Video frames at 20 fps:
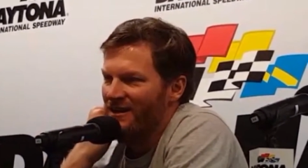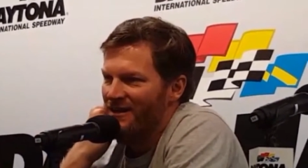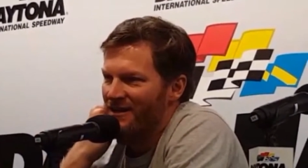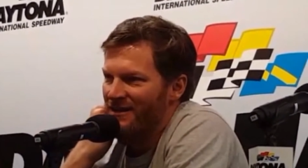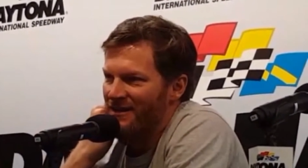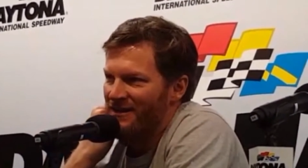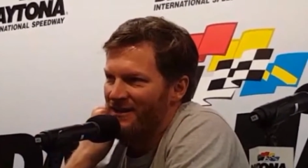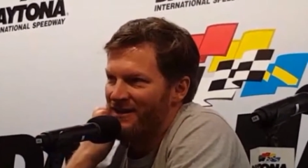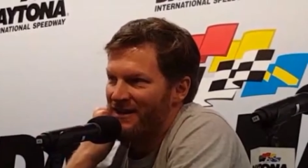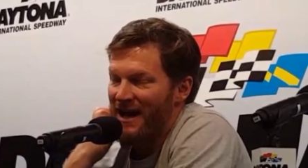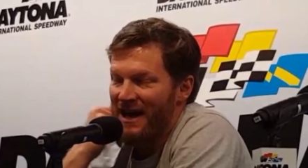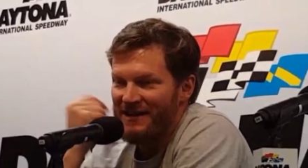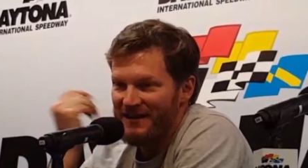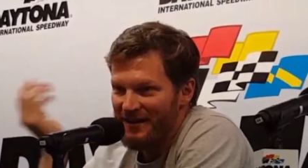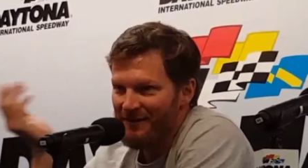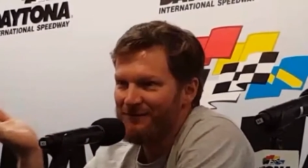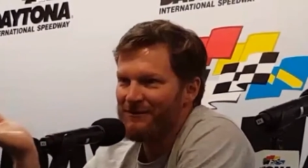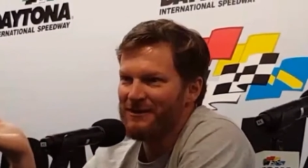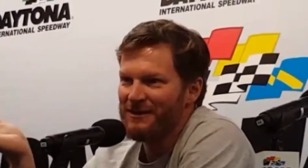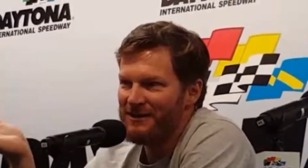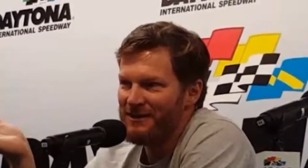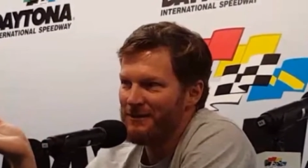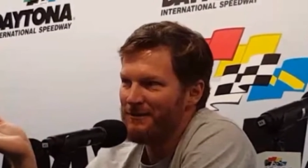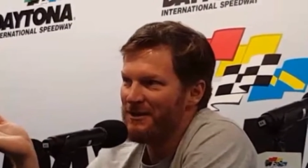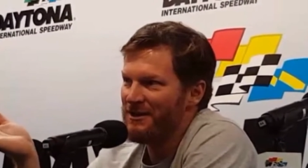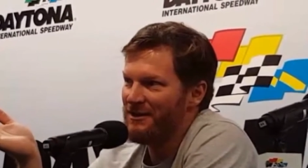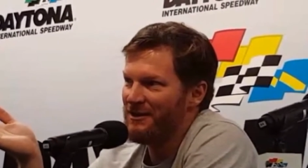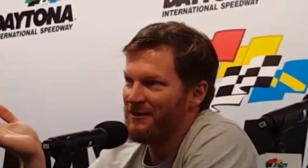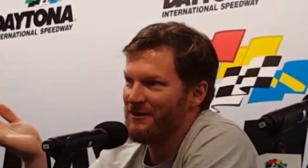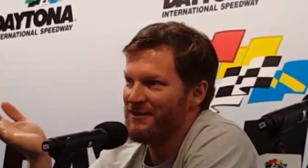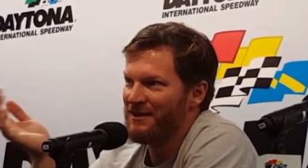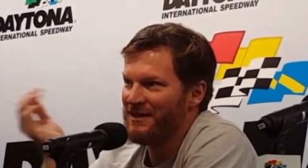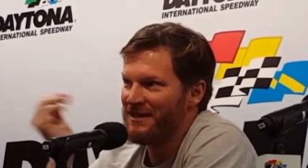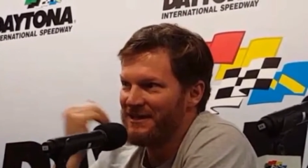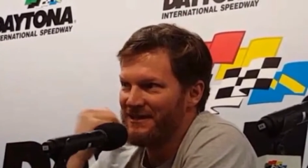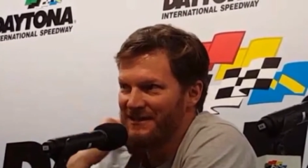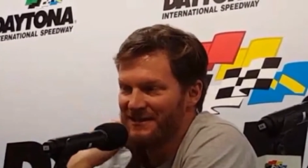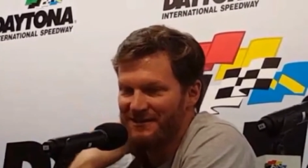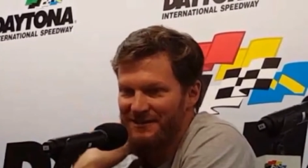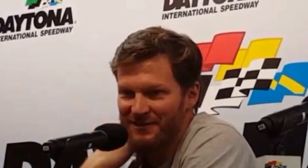Uh, I definitely come in here
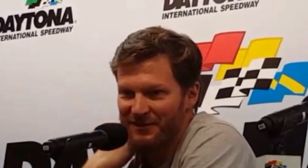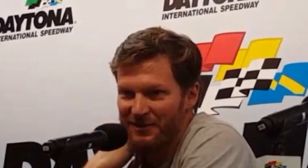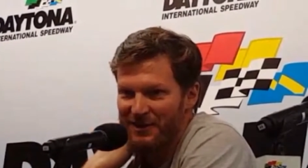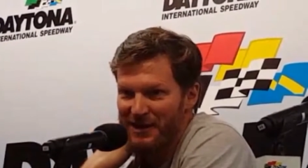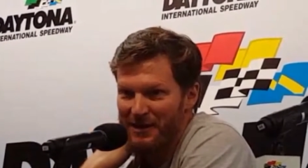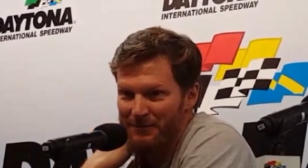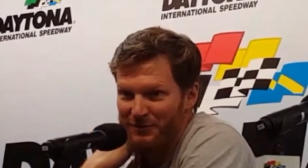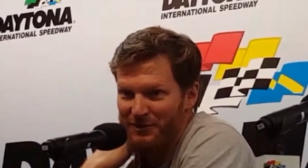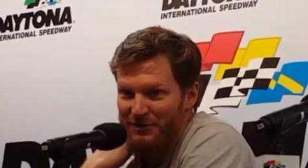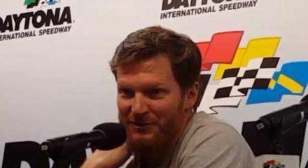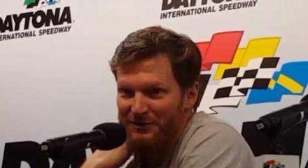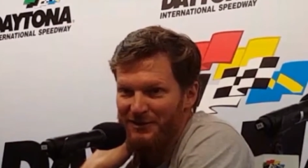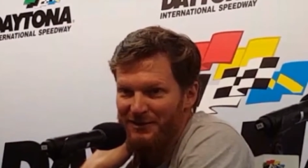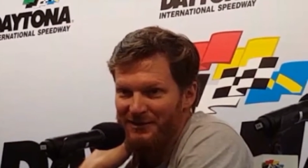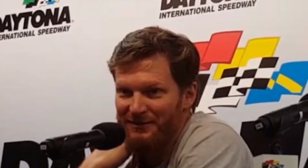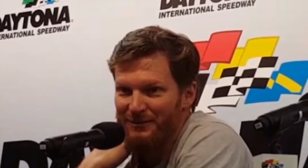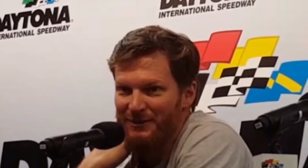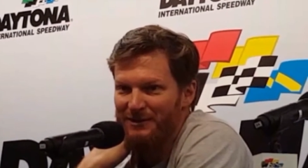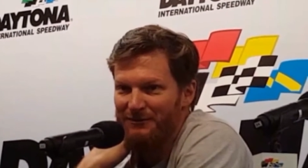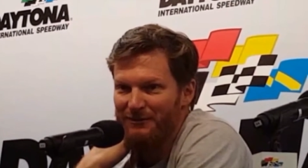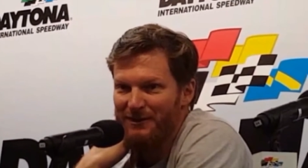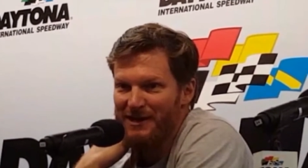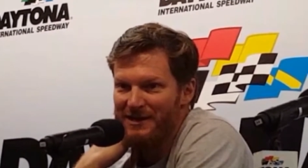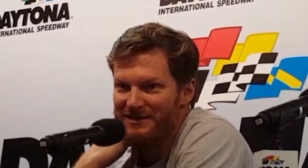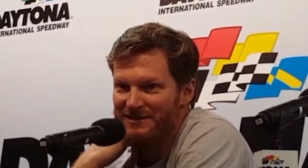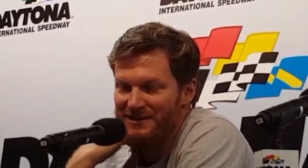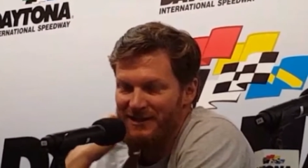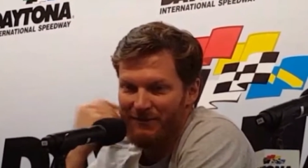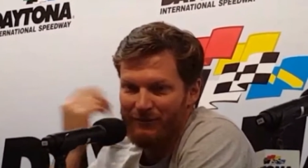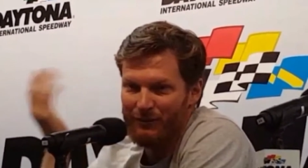thinking this is a great opportunity to win a race.